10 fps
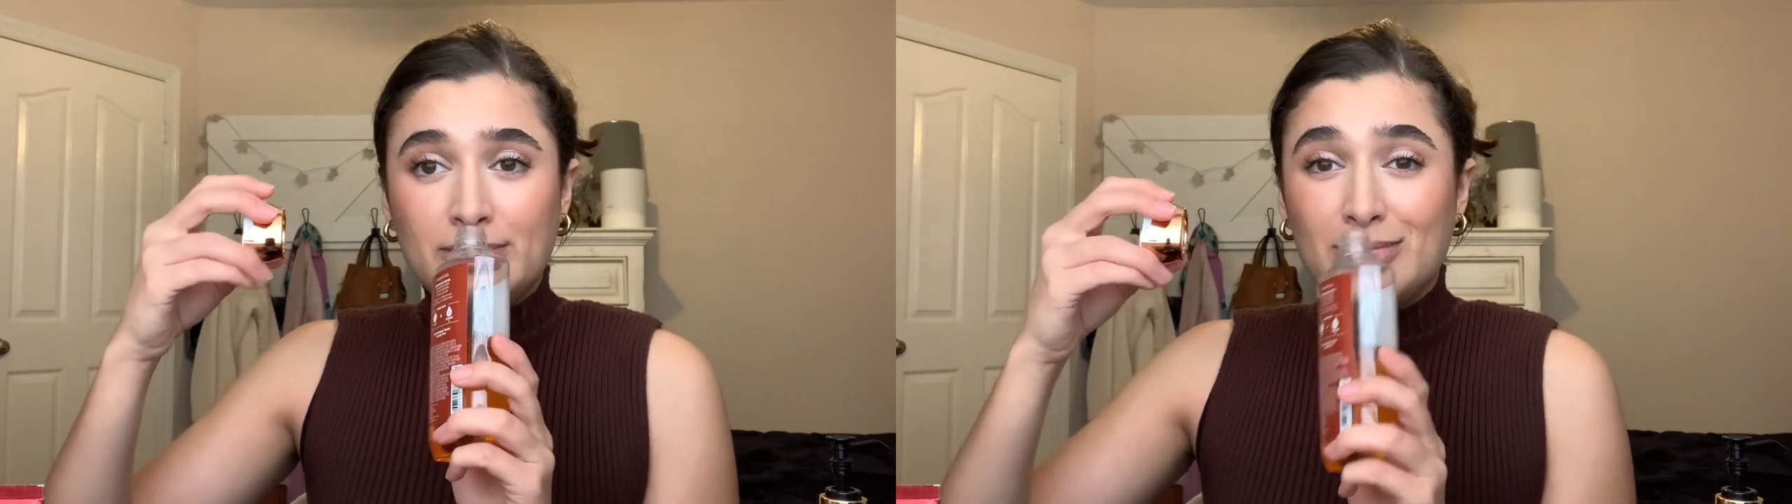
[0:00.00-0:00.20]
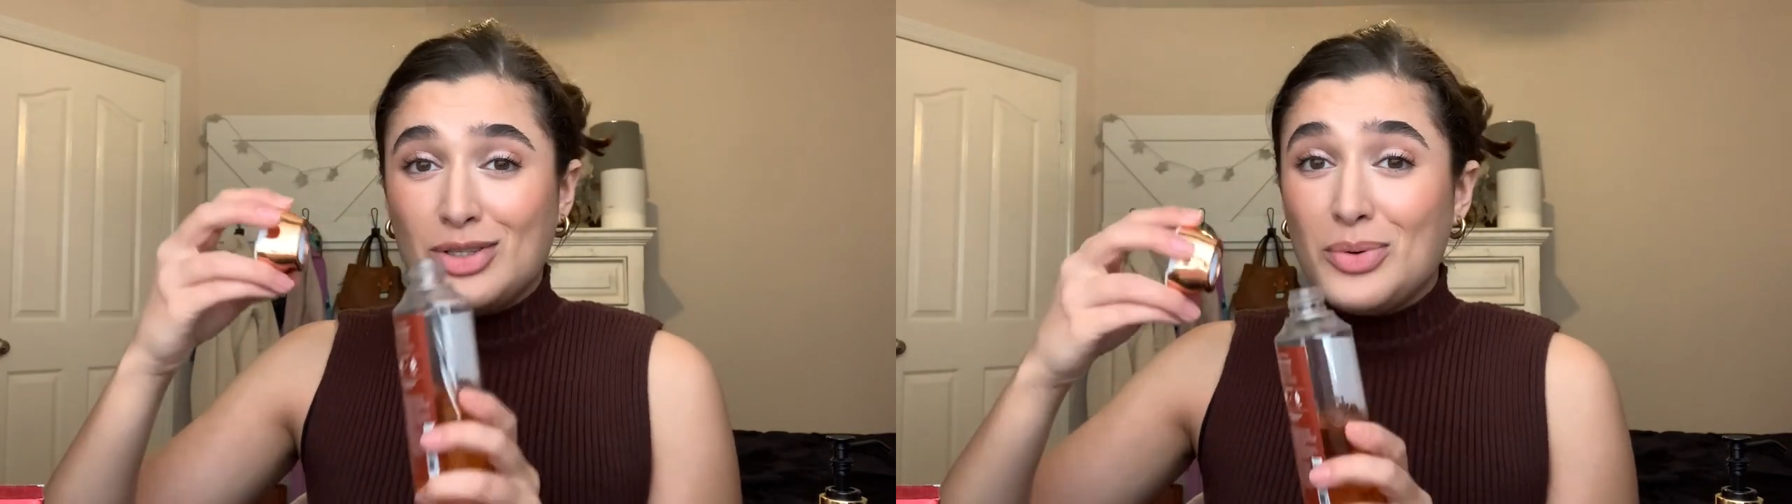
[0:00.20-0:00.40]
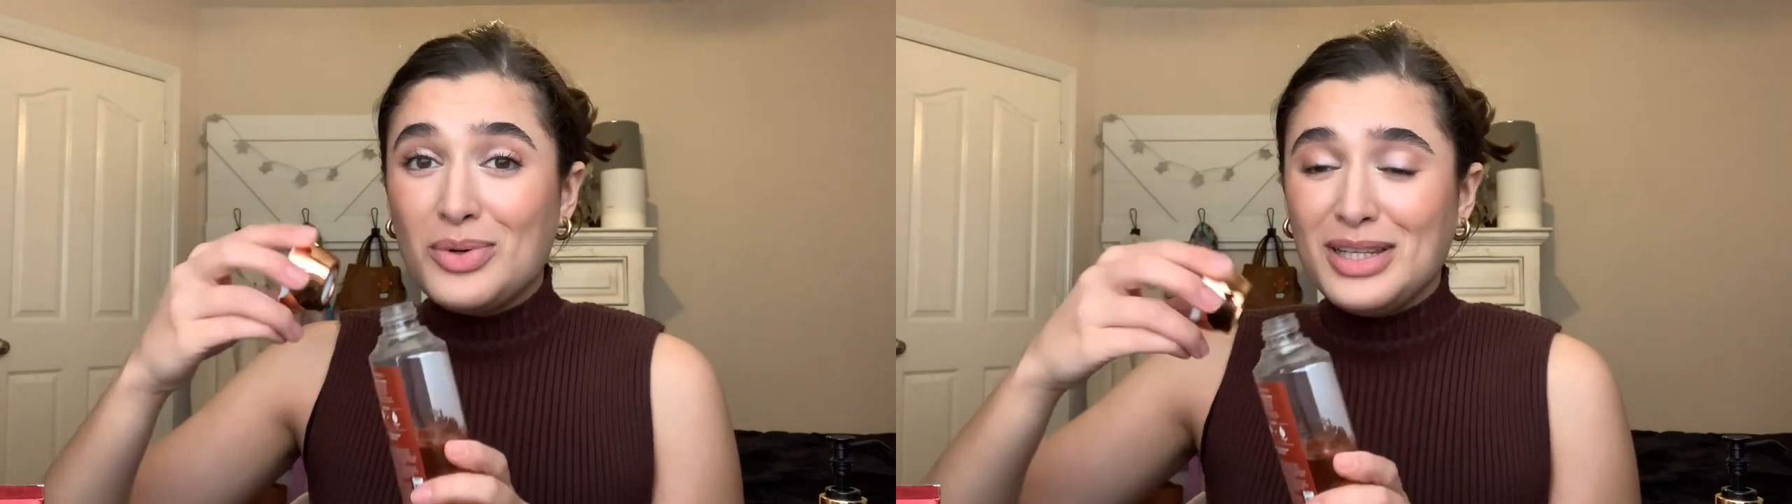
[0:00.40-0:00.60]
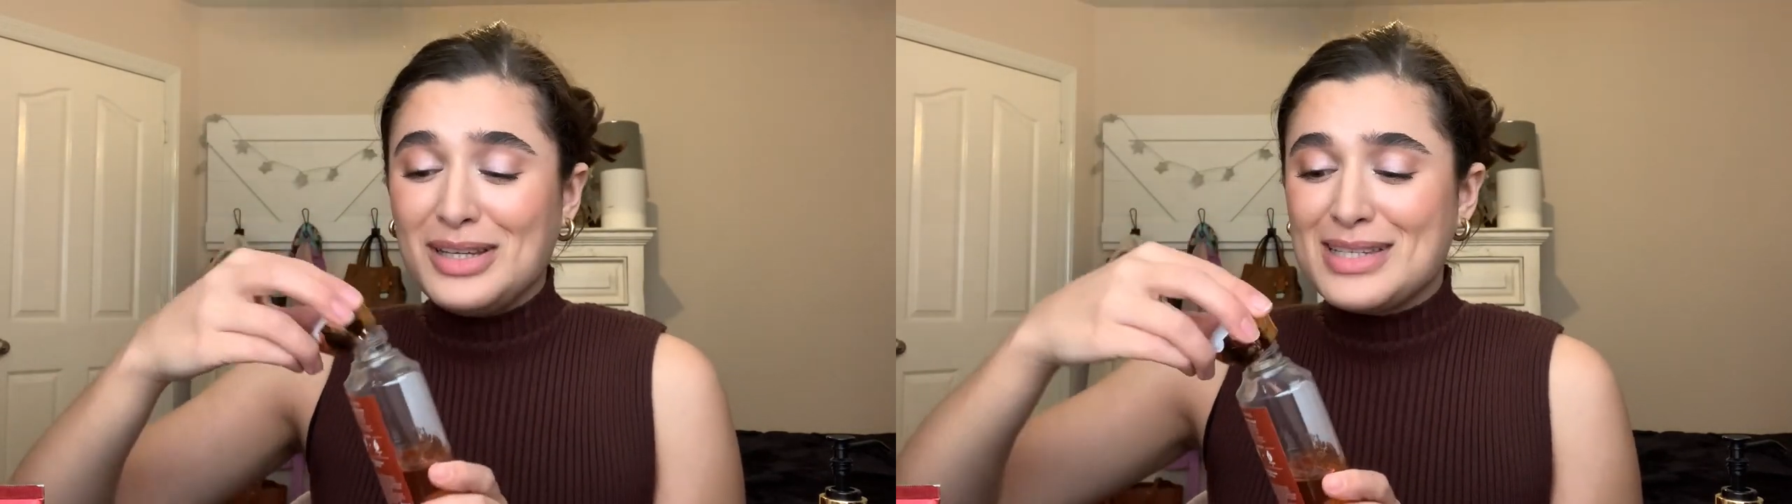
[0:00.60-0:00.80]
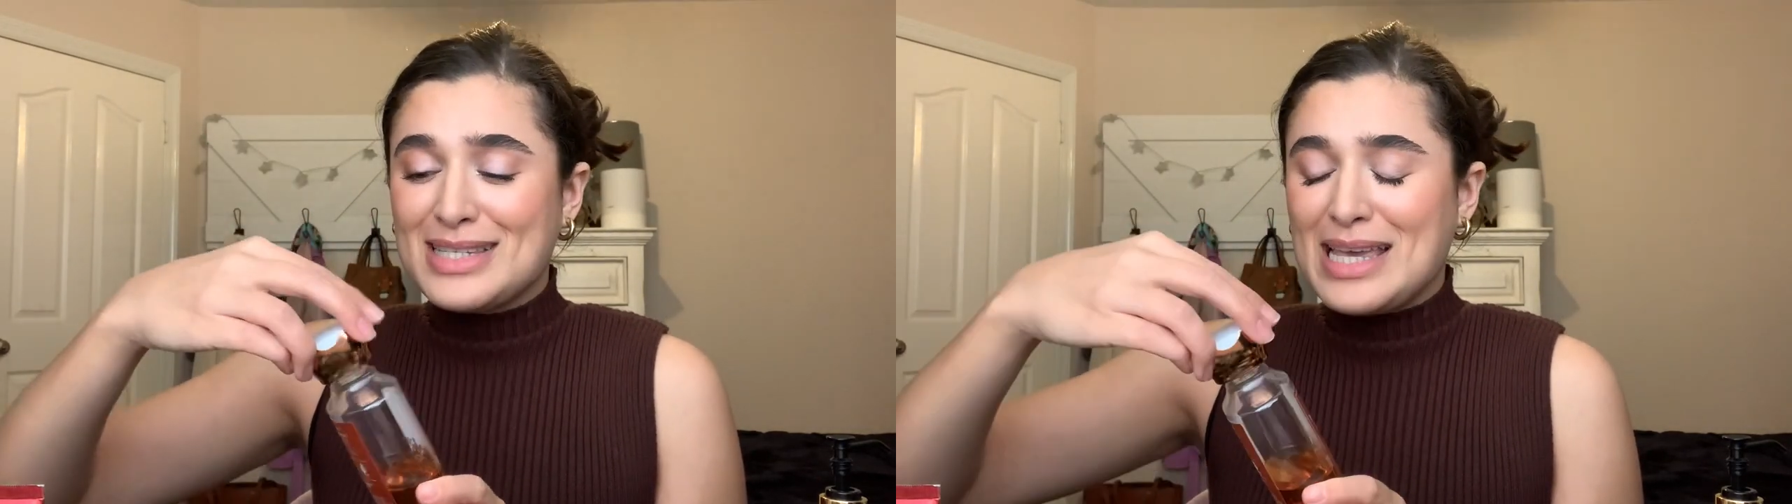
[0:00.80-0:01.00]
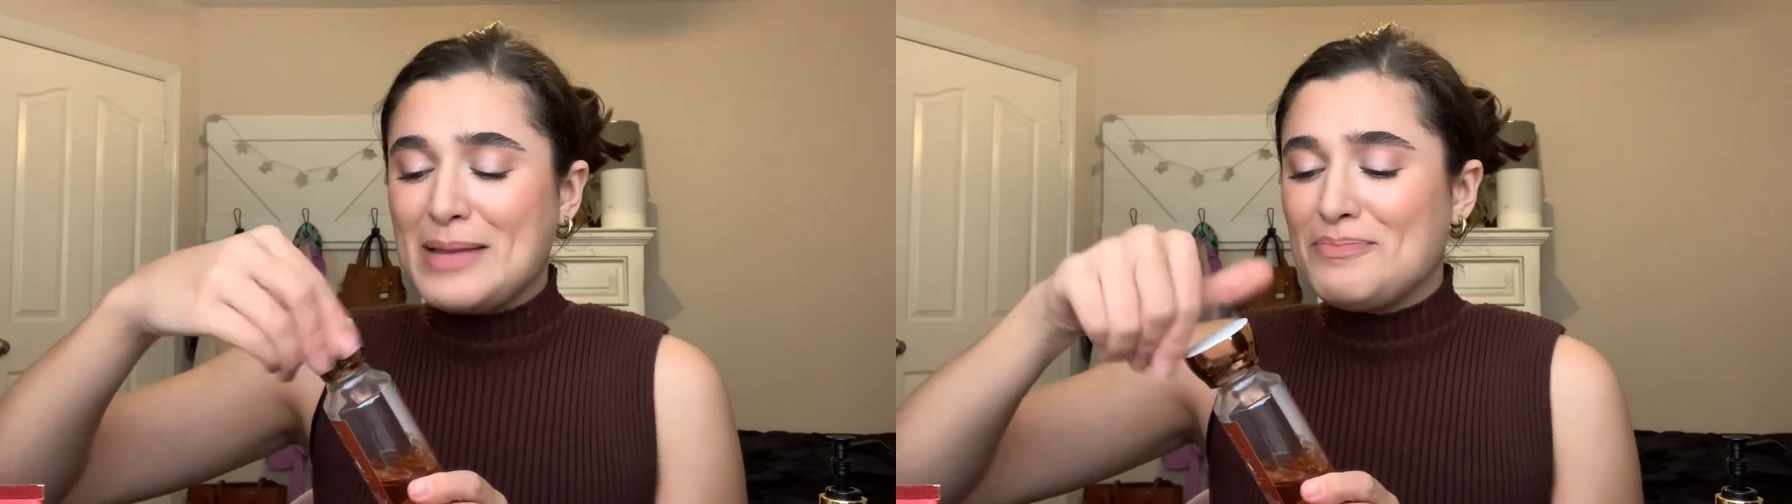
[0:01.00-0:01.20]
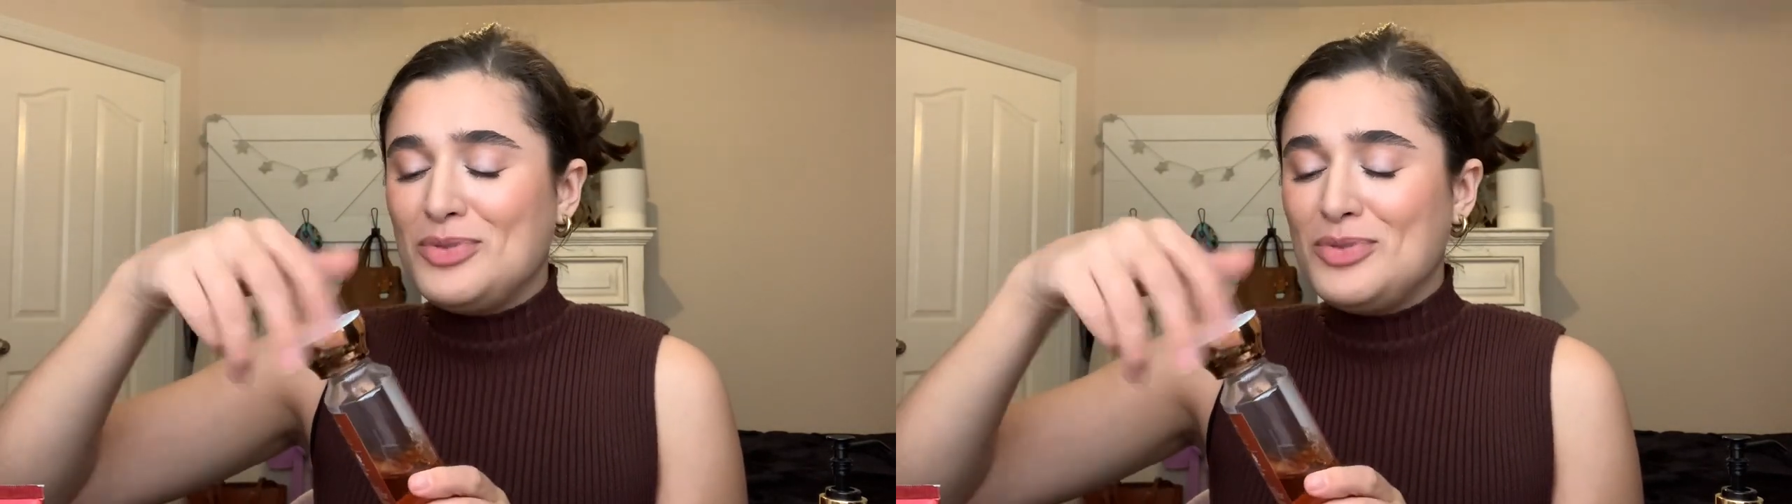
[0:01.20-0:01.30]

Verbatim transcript: It's a really good scent.